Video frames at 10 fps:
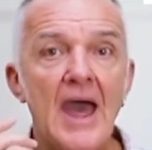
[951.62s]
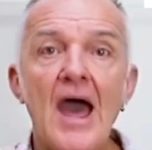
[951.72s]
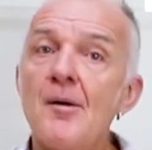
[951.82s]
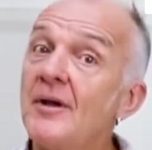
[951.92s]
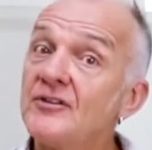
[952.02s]

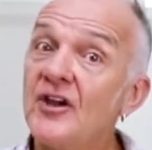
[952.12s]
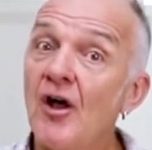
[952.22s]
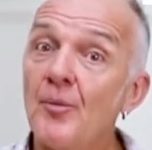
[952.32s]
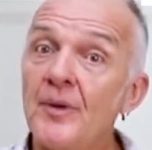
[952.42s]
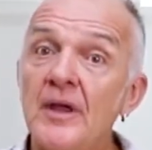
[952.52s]
How much
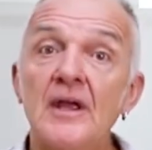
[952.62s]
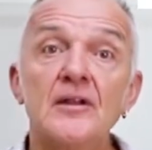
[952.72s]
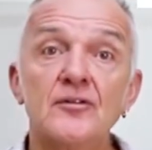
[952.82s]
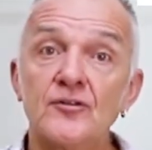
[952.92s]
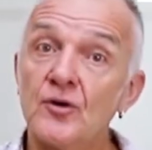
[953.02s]
help
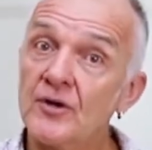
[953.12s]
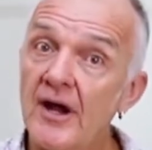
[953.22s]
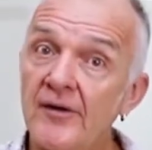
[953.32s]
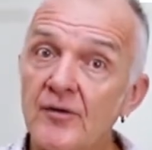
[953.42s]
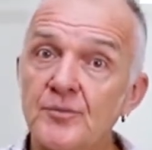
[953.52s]
does your
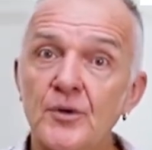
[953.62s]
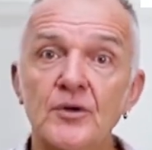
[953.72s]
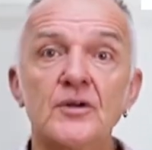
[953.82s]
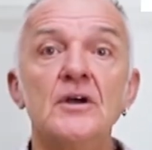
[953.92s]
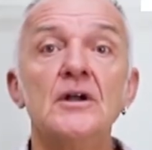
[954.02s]
current
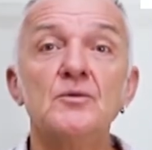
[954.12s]
book